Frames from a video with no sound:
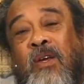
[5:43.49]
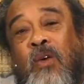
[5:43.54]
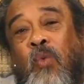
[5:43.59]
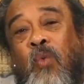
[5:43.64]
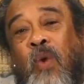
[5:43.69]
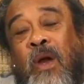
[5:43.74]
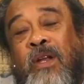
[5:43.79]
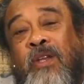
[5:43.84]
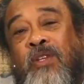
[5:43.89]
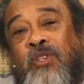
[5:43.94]

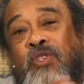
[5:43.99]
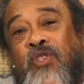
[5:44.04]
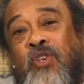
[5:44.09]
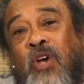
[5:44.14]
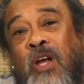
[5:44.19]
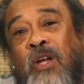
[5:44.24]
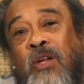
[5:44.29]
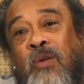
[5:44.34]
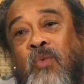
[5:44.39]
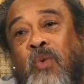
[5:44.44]
One is
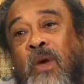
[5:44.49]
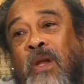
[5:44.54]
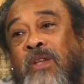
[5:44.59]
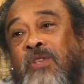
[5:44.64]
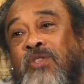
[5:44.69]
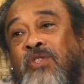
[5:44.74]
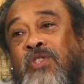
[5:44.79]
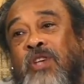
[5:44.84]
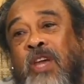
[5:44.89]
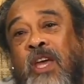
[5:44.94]
John, one
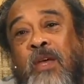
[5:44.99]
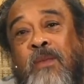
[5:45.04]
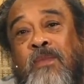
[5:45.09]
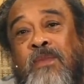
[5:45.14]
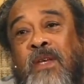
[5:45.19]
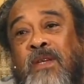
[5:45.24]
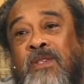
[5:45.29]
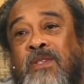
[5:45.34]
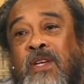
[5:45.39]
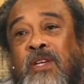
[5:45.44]
is
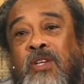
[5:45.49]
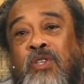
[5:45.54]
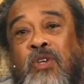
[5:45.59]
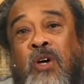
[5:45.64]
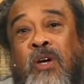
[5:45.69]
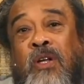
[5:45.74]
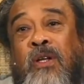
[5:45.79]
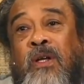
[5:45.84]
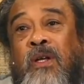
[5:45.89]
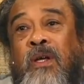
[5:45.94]
James. I say,
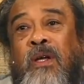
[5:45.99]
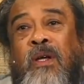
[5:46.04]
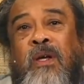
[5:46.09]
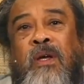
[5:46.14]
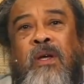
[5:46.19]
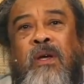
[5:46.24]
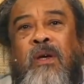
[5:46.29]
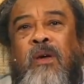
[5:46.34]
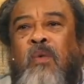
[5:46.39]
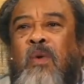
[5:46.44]
John,
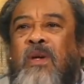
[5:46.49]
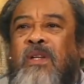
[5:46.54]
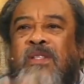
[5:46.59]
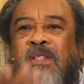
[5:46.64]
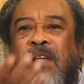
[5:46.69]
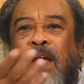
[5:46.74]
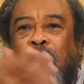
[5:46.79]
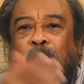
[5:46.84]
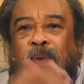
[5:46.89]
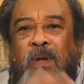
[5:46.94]
what
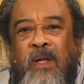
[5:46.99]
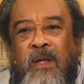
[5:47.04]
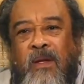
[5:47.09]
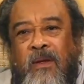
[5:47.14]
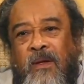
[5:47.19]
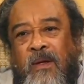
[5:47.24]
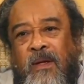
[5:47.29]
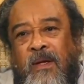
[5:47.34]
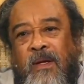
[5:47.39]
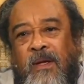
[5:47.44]
is happening?